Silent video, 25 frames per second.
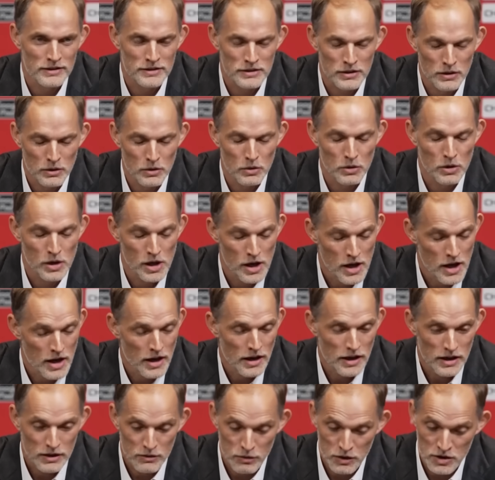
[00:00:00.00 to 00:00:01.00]
So
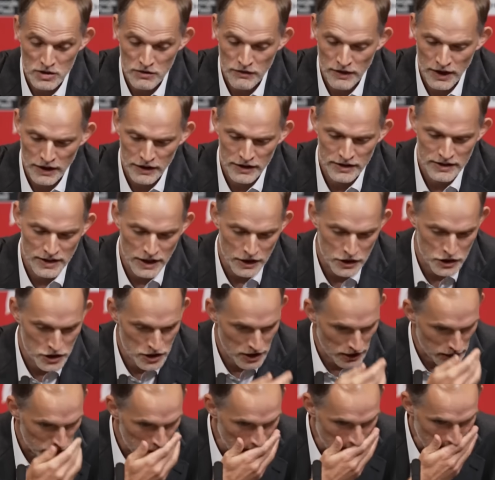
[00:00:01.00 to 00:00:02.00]
it was very touching.